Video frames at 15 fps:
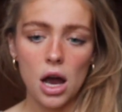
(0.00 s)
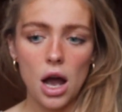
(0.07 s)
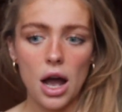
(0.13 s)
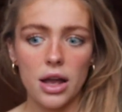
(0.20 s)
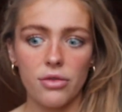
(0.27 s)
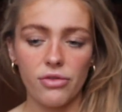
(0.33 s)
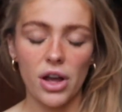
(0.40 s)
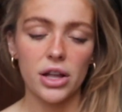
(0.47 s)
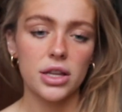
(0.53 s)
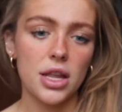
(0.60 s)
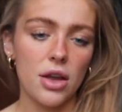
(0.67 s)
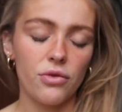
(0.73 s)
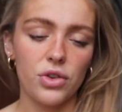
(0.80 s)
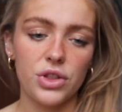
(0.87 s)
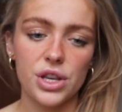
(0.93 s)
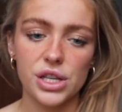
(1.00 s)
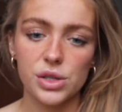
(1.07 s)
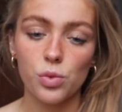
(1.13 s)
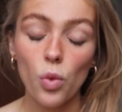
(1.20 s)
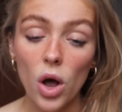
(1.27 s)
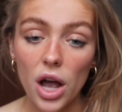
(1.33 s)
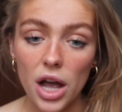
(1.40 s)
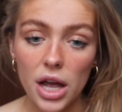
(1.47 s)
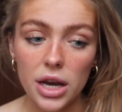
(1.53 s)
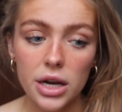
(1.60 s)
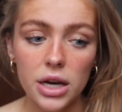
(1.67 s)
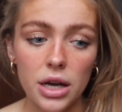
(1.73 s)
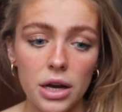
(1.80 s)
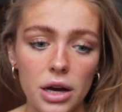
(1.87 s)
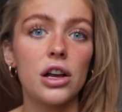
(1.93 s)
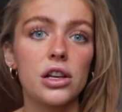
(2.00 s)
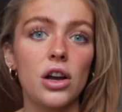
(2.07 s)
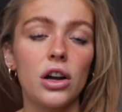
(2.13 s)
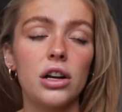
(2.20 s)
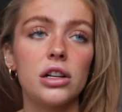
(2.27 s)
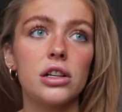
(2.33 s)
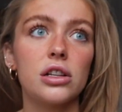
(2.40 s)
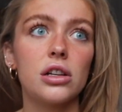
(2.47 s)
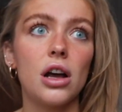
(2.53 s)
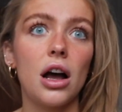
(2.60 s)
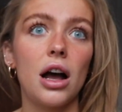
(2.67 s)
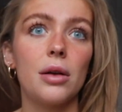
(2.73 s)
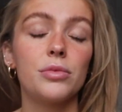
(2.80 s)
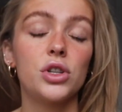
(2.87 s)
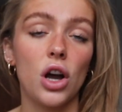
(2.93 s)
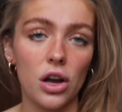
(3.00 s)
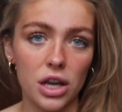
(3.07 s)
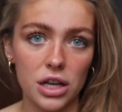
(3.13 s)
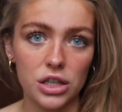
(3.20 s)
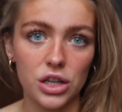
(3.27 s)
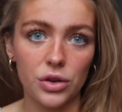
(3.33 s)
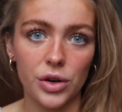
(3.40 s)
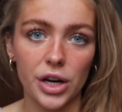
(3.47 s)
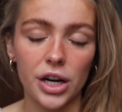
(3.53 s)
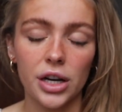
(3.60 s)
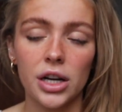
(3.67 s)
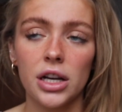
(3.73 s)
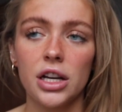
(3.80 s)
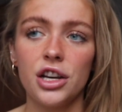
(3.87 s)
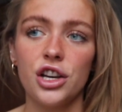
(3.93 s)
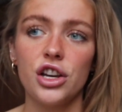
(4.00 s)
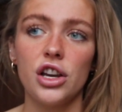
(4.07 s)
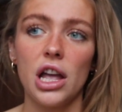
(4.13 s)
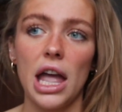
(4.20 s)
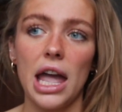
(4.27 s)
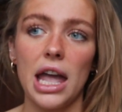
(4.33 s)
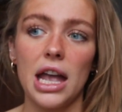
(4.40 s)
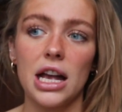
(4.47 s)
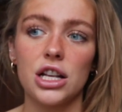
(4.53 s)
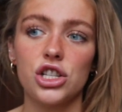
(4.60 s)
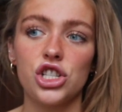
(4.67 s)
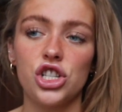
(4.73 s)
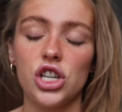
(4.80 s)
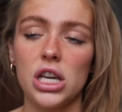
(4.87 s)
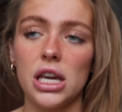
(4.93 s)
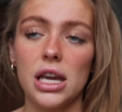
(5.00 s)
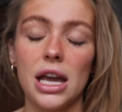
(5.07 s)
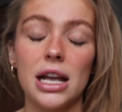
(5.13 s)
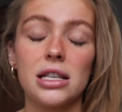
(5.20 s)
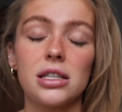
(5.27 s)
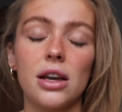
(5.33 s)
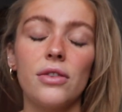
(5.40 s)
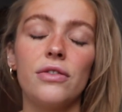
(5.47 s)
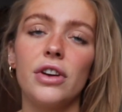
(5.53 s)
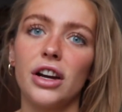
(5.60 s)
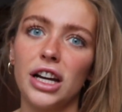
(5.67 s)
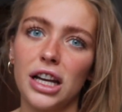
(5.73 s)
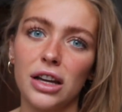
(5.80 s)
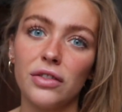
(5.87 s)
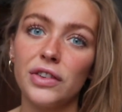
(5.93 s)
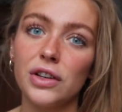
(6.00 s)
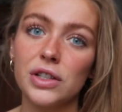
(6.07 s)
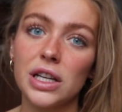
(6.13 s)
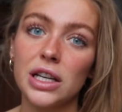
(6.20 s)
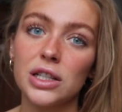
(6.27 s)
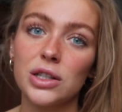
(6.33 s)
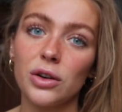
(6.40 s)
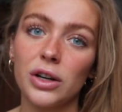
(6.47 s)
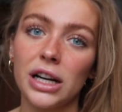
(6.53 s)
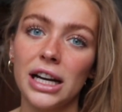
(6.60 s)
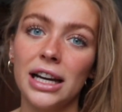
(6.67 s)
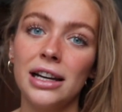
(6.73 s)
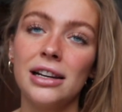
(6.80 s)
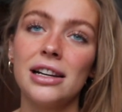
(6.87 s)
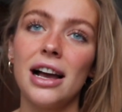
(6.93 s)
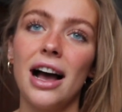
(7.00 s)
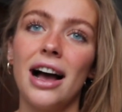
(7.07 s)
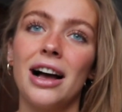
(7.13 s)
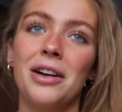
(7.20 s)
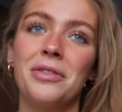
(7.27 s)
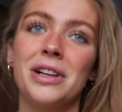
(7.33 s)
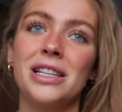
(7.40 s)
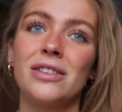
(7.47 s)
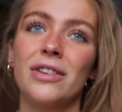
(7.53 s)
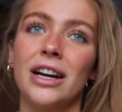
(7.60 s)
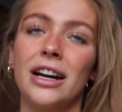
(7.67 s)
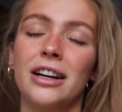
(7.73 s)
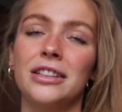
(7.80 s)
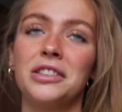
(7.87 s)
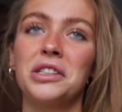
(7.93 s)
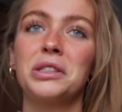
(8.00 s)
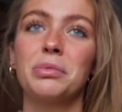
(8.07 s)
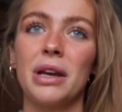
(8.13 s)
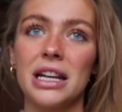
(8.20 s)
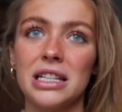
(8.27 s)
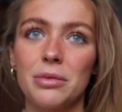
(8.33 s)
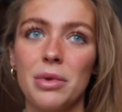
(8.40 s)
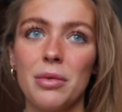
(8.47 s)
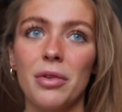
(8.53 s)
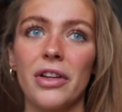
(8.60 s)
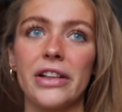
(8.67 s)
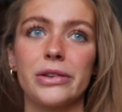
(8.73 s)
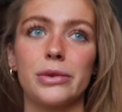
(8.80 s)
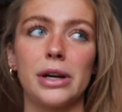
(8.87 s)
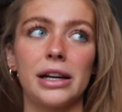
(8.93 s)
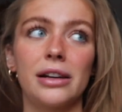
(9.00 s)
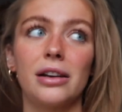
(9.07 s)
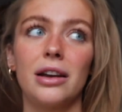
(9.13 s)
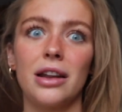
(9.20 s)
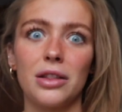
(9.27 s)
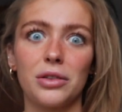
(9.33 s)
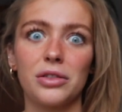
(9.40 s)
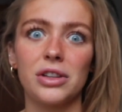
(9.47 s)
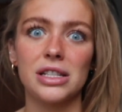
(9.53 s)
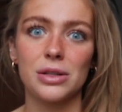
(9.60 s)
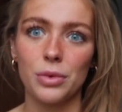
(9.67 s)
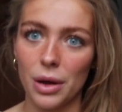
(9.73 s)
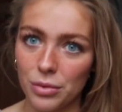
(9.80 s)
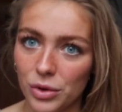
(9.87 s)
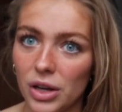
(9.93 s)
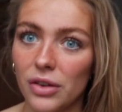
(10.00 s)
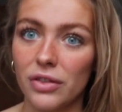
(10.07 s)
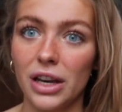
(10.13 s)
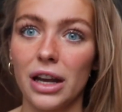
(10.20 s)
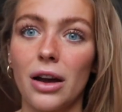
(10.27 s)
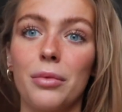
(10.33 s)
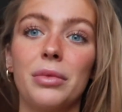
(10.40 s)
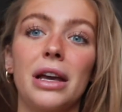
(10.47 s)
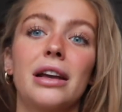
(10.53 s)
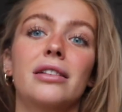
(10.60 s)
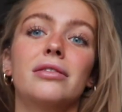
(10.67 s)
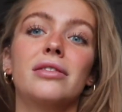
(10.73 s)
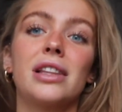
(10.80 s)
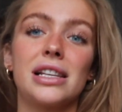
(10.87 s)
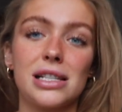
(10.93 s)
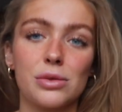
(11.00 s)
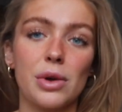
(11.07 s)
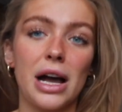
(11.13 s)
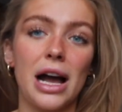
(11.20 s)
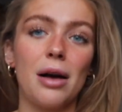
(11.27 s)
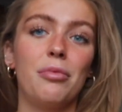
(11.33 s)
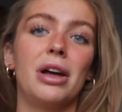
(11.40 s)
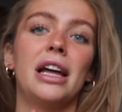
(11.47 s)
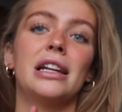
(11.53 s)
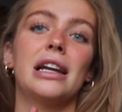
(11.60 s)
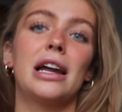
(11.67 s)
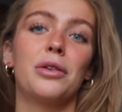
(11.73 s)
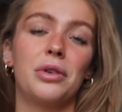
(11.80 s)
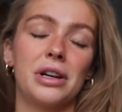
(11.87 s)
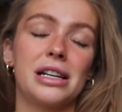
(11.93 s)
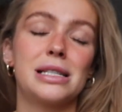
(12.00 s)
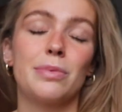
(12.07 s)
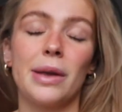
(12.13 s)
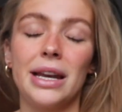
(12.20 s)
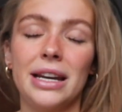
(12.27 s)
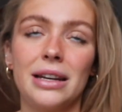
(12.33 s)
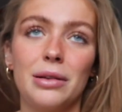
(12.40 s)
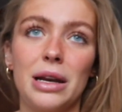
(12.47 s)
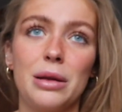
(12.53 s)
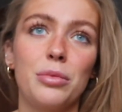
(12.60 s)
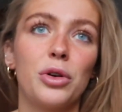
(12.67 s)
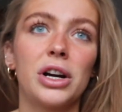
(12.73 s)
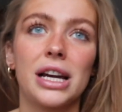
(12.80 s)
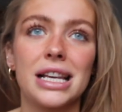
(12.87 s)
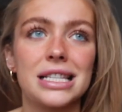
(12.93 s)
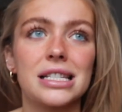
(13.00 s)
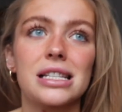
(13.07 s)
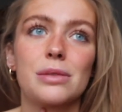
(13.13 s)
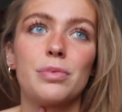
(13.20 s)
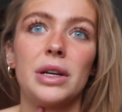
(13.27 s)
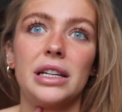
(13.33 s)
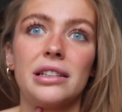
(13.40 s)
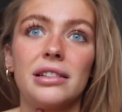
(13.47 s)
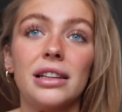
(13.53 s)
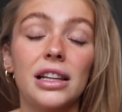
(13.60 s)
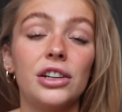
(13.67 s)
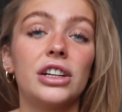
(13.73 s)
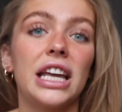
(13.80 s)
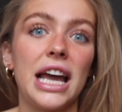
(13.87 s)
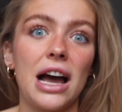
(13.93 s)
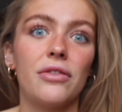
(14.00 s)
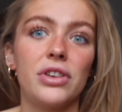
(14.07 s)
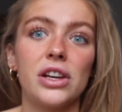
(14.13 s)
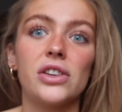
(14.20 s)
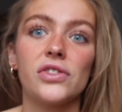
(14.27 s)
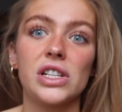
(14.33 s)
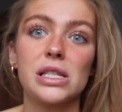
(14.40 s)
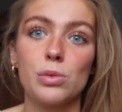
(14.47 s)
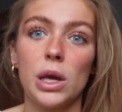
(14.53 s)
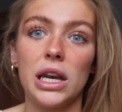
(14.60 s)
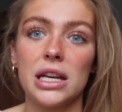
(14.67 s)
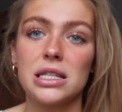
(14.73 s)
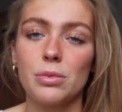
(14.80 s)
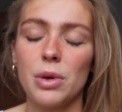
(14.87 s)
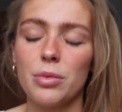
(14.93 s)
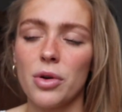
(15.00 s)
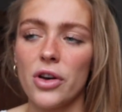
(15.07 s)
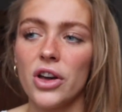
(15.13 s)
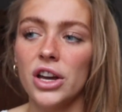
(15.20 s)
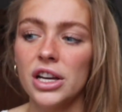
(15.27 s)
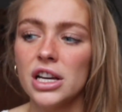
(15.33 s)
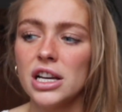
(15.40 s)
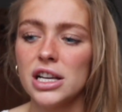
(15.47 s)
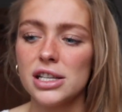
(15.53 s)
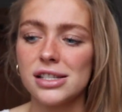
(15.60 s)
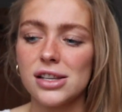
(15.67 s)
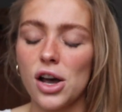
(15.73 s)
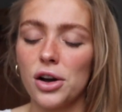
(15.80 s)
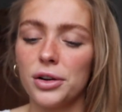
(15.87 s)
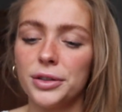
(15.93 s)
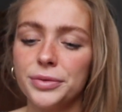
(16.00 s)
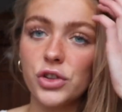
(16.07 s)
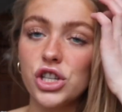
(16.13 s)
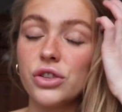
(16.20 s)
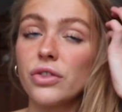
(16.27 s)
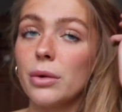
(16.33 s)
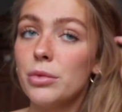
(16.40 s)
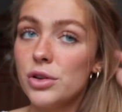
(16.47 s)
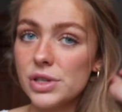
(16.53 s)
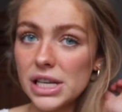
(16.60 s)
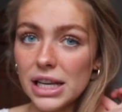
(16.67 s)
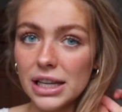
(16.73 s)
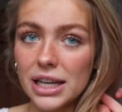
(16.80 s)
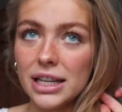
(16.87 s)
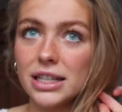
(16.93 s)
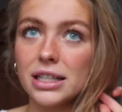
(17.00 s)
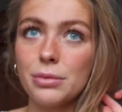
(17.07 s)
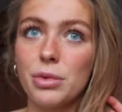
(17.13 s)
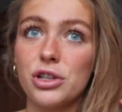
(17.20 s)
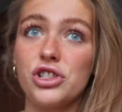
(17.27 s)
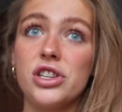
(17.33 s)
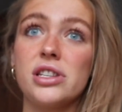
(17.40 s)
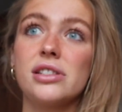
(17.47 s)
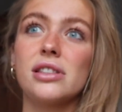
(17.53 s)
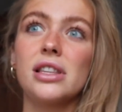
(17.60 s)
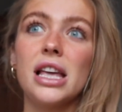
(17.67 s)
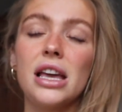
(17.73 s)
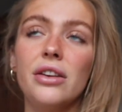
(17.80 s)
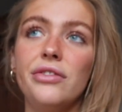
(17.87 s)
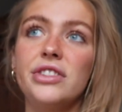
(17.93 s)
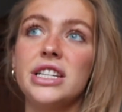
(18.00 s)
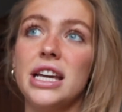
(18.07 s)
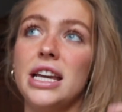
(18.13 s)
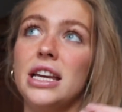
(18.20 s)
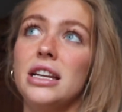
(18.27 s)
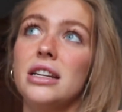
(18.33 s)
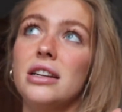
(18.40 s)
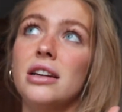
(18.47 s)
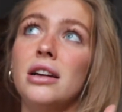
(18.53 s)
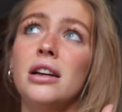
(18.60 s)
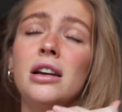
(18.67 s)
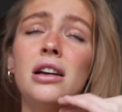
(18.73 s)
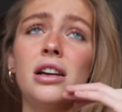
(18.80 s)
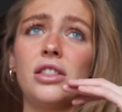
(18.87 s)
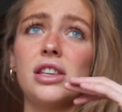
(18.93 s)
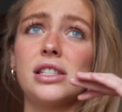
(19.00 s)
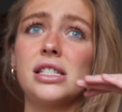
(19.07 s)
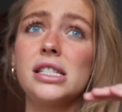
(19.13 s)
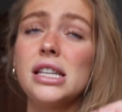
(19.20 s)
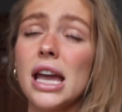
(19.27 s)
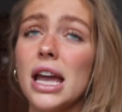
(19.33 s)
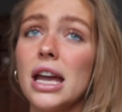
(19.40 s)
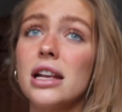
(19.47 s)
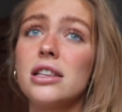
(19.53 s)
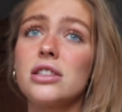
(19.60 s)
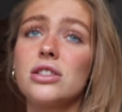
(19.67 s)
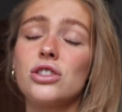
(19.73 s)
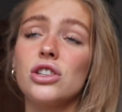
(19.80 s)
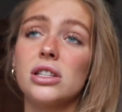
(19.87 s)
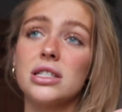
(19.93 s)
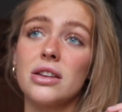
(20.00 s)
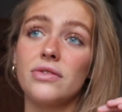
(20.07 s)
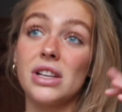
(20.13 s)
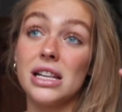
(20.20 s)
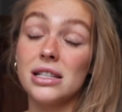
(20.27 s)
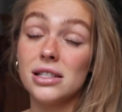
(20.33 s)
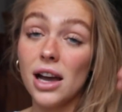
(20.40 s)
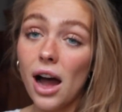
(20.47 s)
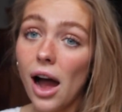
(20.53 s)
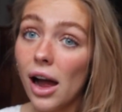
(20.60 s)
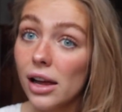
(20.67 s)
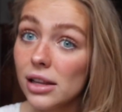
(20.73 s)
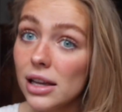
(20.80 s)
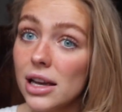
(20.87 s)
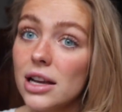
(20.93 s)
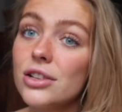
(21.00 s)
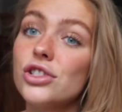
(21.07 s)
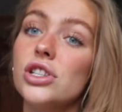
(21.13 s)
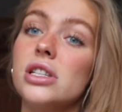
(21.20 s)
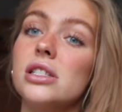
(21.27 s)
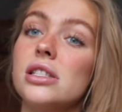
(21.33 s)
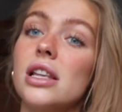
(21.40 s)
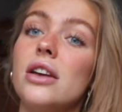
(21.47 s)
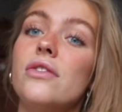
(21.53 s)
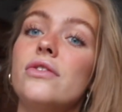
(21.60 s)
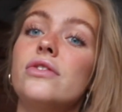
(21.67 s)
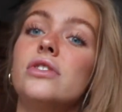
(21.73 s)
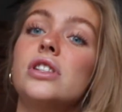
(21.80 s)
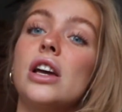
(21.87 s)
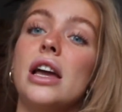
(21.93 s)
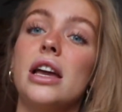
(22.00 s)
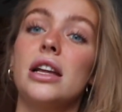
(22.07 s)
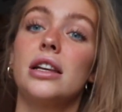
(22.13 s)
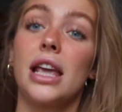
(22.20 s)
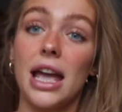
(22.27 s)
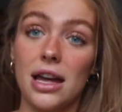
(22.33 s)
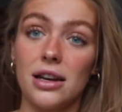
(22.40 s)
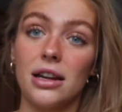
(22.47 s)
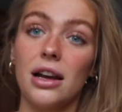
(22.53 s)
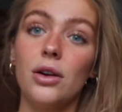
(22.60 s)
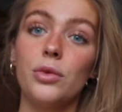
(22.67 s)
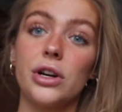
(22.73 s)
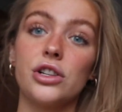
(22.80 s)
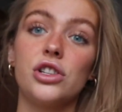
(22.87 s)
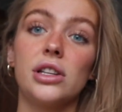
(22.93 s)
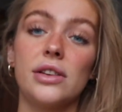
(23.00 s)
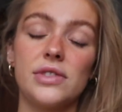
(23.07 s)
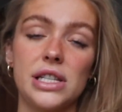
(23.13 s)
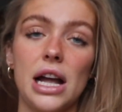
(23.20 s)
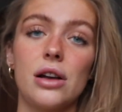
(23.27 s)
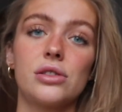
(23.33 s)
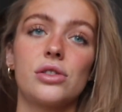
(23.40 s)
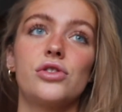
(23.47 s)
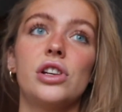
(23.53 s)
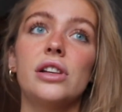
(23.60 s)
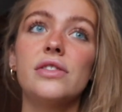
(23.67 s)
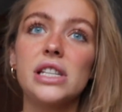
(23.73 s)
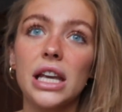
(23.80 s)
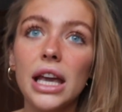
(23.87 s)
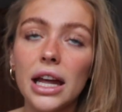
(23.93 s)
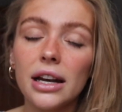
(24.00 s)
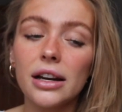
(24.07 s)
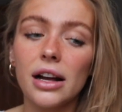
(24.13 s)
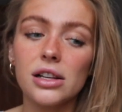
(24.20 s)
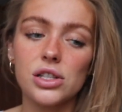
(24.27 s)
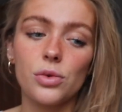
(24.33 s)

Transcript: I fell in love with this one. I got talking to her, and it's a very confusing story. It's very hard to explain to people. That's why, another reason why I'm doing a video. I'm like, this is what happened. I don't want to explain it anymore, because it's been literally half a year of explaining to people. So she's from New Zealand, but she's lived in the States, she's lived in Thailand, she's lived in Canada, where she lives now. So she lives in Canada.